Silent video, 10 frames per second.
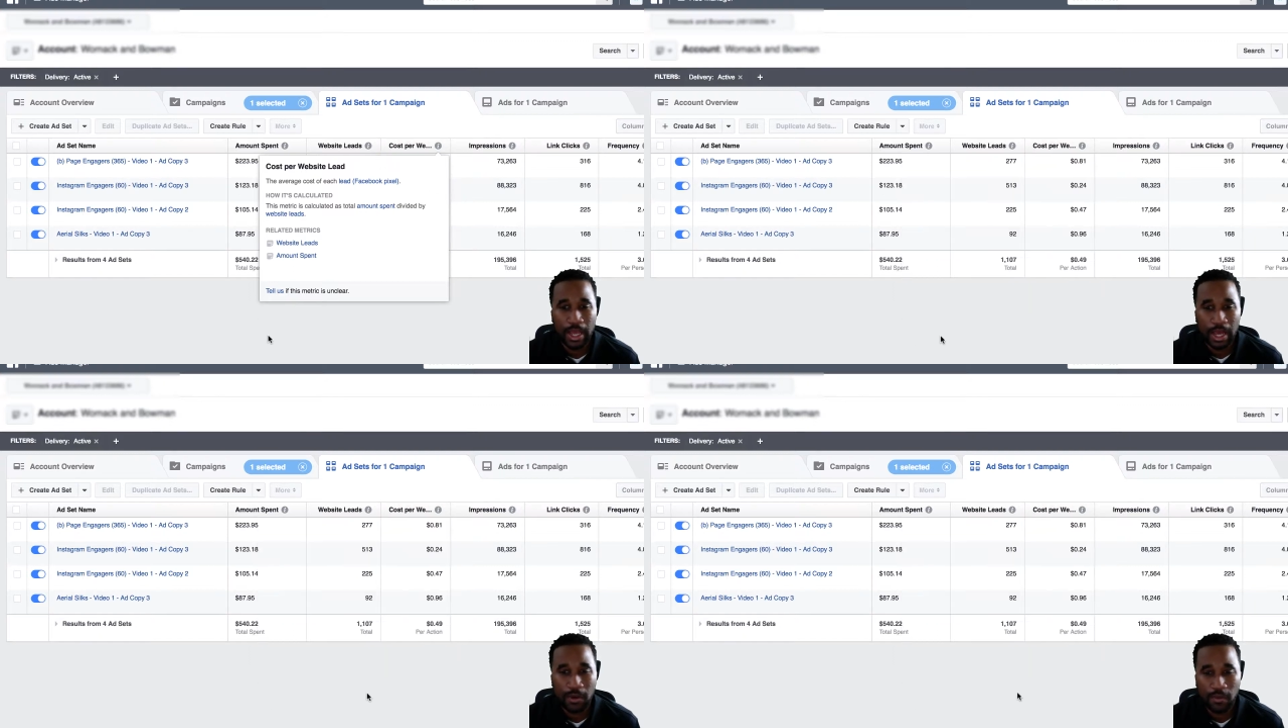
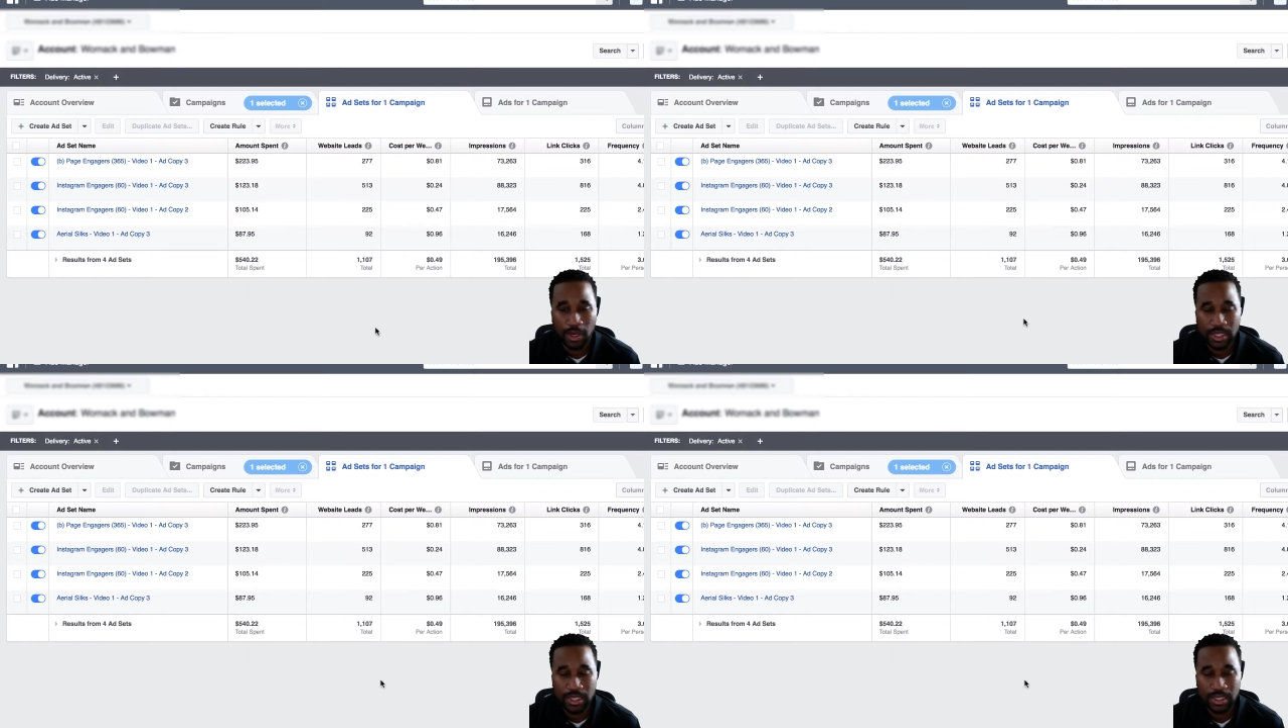I want
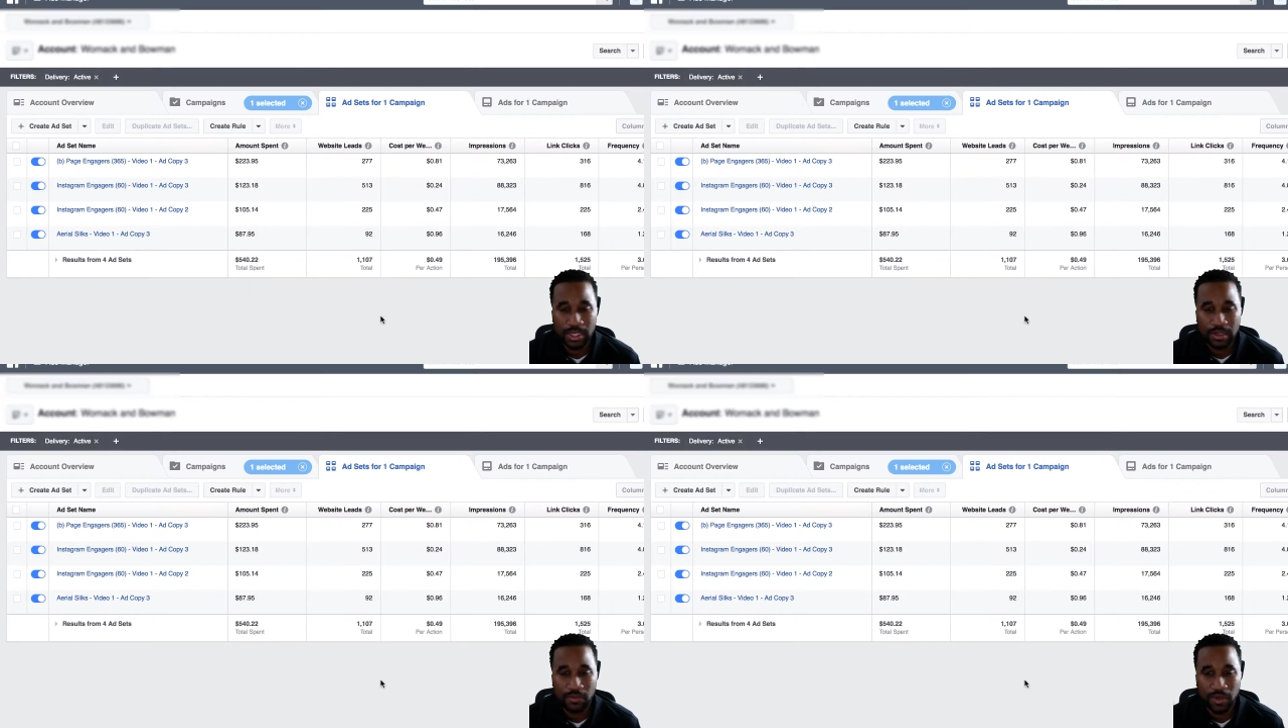to
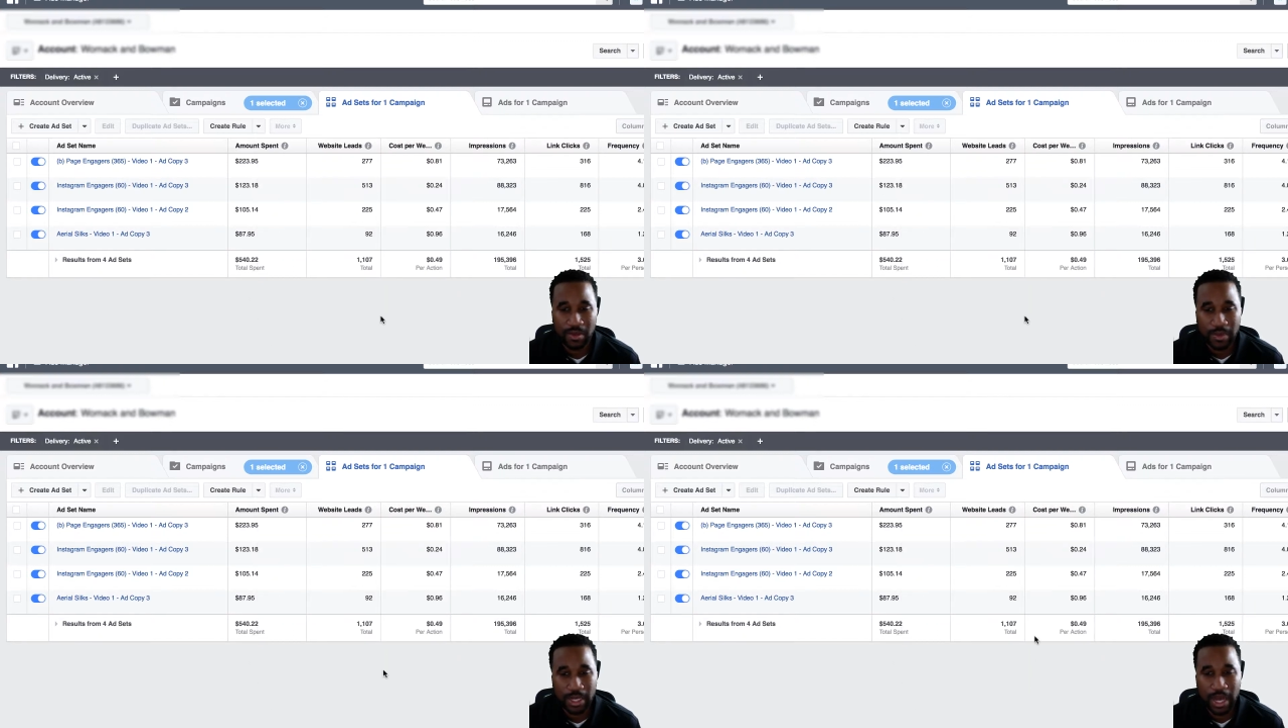see what
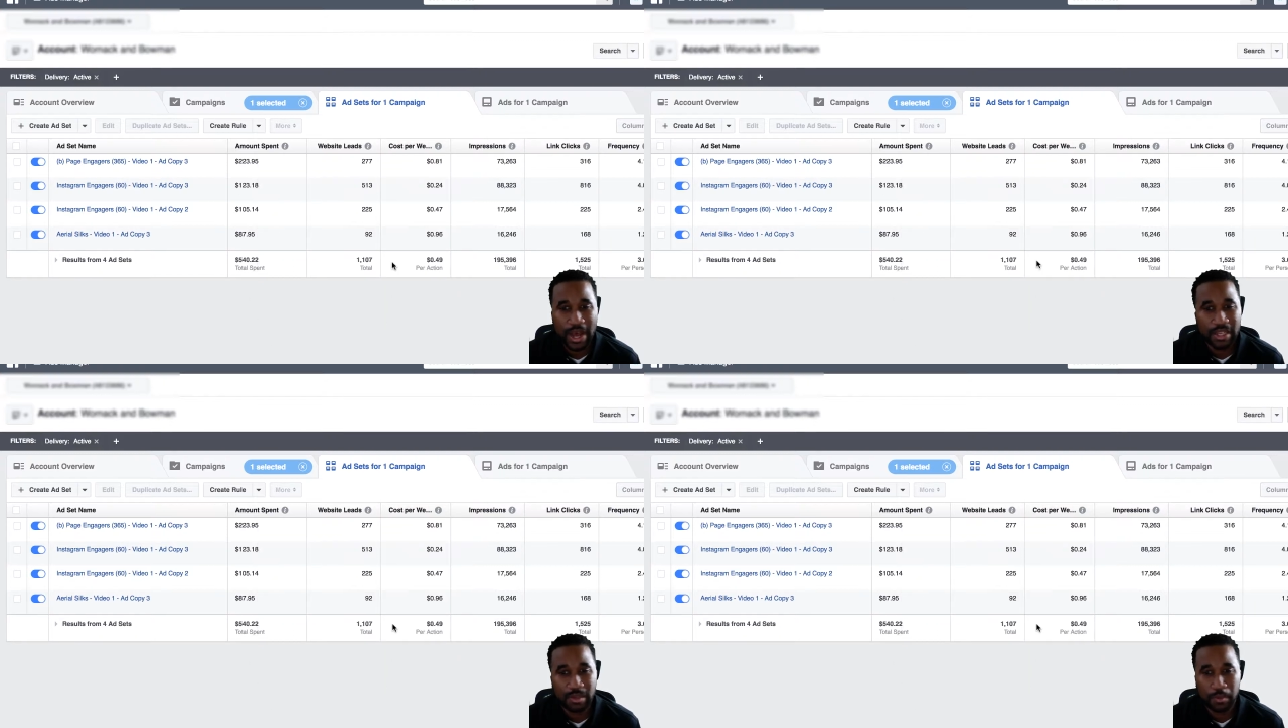my
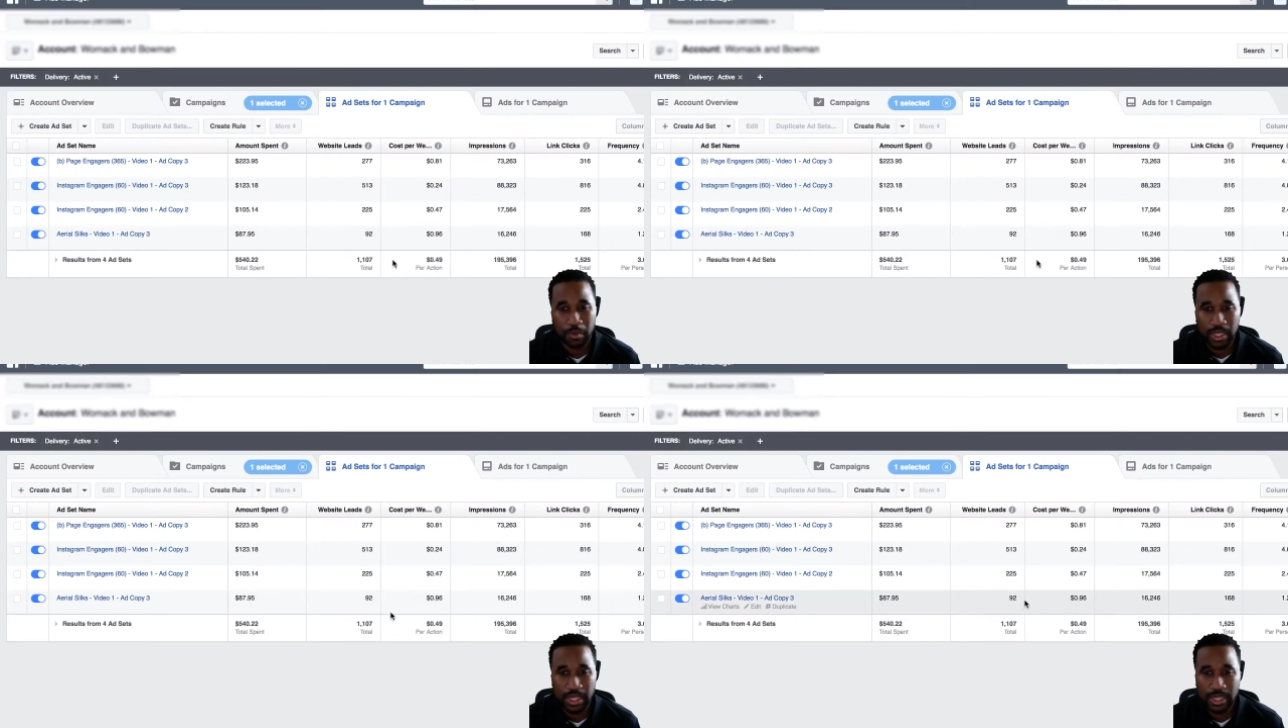cost per
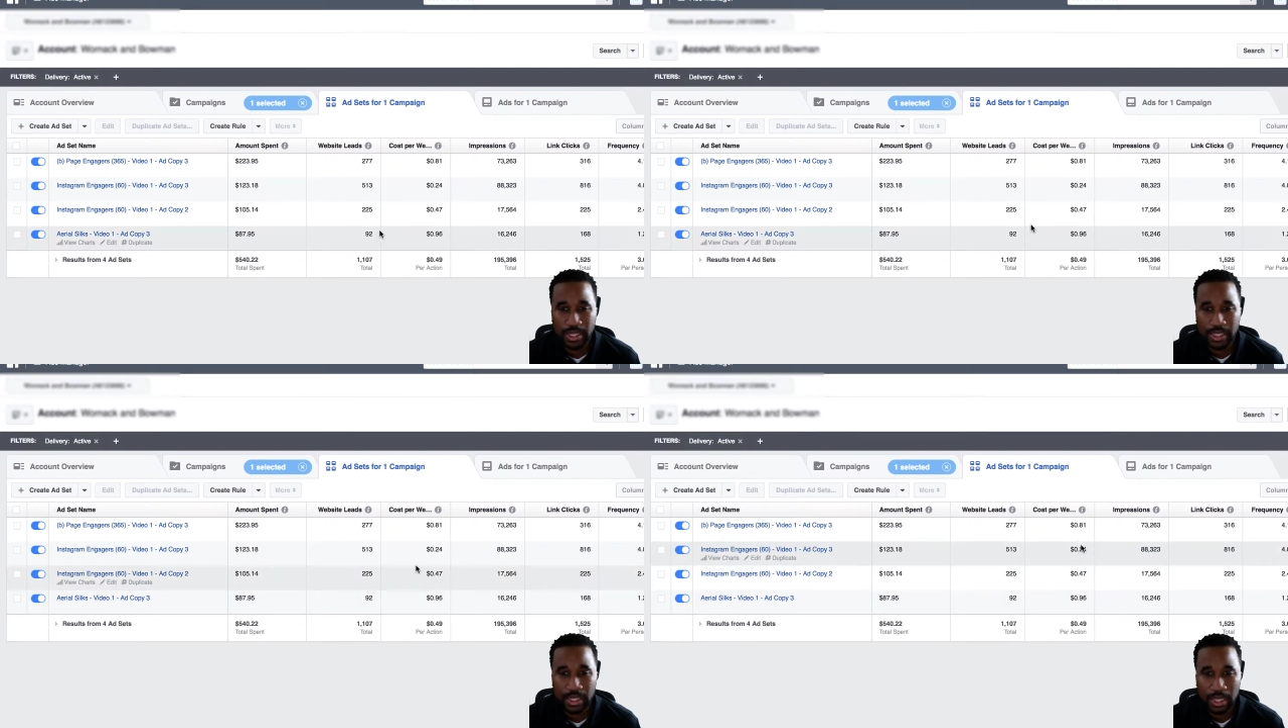lead
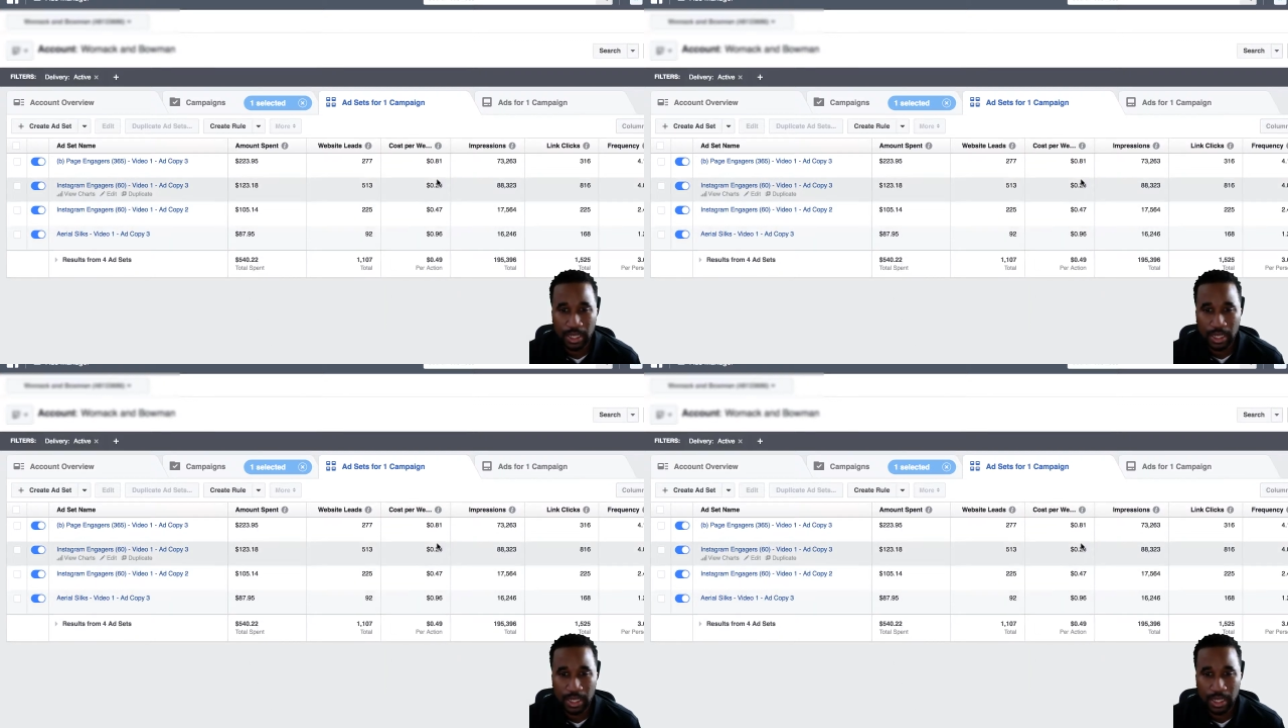is.